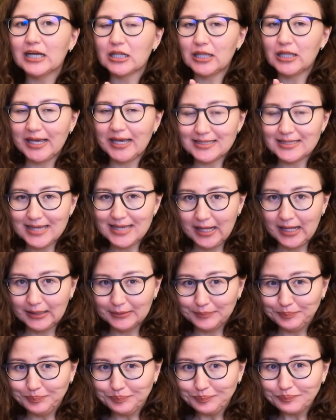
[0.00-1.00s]
the
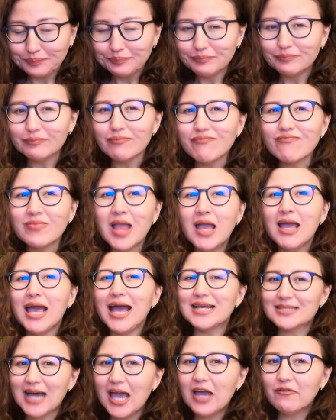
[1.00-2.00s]
clientele.
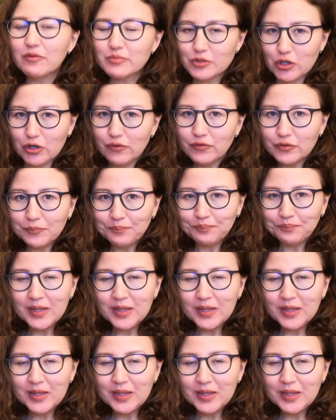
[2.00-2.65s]
As I have observed,